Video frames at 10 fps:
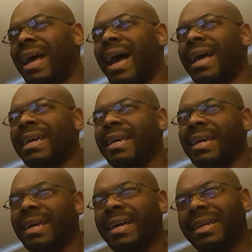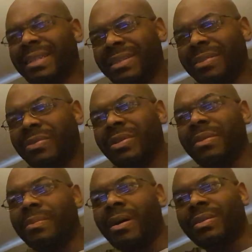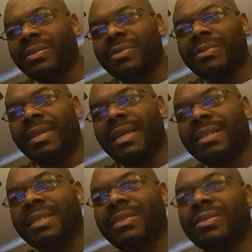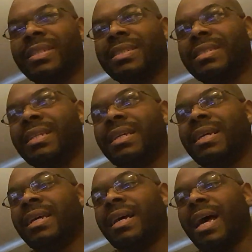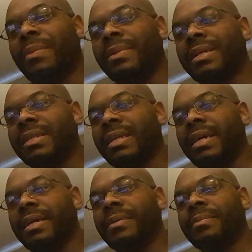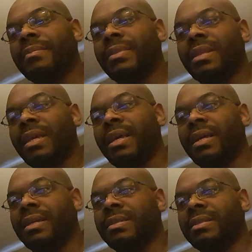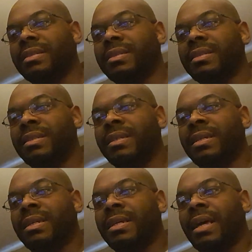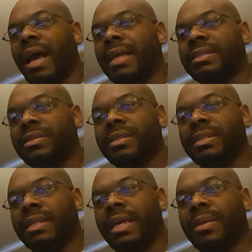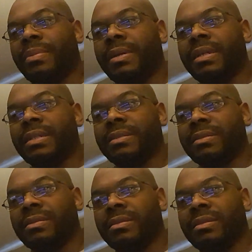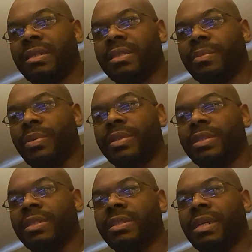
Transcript: I kind of agree, but also kind of disagree, because I play the game and I still think the gameplay is pretty good.